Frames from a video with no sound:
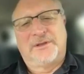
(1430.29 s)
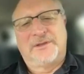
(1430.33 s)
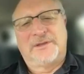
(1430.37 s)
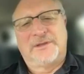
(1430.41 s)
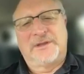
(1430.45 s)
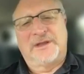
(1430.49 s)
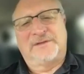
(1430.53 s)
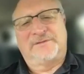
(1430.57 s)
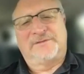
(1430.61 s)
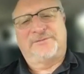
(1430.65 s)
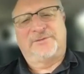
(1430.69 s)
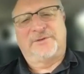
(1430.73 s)

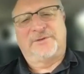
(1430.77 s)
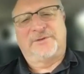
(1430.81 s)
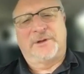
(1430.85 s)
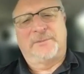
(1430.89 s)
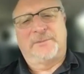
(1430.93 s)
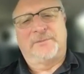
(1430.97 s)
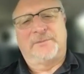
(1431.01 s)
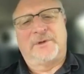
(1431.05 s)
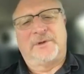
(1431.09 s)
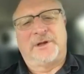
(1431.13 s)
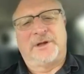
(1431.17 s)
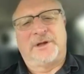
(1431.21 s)
that's
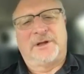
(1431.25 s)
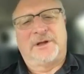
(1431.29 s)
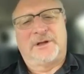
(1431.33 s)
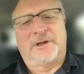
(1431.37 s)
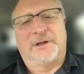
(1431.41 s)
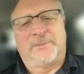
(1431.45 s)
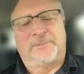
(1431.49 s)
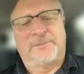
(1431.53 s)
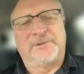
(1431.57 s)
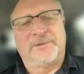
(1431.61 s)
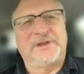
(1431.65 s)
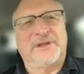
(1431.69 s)
from uh,
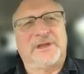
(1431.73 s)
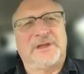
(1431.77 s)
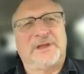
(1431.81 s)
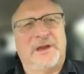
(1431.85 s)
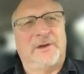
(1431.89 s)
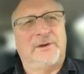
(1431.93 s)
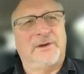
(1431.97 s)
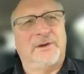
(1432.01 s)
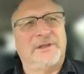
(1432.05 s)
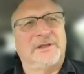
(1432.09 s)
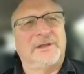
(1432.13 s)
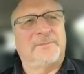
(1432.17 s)
up in
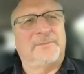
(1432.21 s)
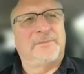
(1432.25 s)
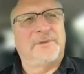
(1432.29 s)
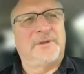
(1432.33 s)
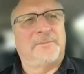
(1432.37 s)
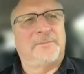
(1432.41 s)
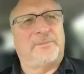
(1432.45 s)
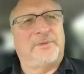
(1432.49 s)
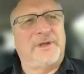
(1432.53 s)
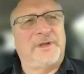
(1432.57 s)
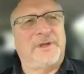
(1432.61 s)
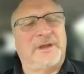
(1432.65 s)
Gary that,
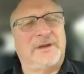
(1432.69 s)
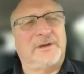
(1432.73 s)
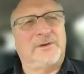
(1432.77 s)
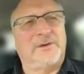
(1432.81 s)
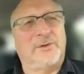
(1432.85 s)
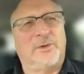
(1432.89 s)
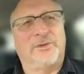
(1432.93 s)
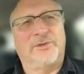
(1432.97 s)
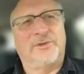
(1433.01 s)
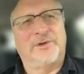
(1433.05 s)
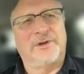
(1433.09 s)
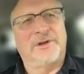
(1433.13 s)
that played at
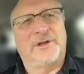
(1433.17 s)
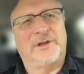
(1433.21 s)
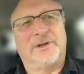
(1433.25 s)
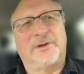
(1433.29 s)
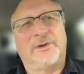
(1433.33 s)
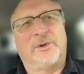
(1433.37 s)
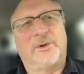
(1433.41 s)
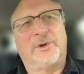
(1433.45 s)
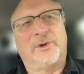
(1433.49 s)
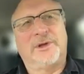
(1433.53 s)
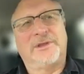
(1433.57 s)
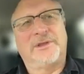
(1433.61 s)
Northern
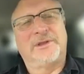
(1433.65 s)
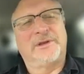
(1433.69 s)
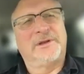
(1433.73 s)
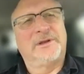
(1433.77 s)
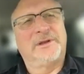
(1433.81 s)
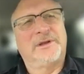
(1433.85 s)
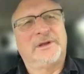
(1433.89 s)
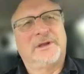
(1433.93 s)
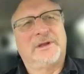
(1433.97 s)
Illinois that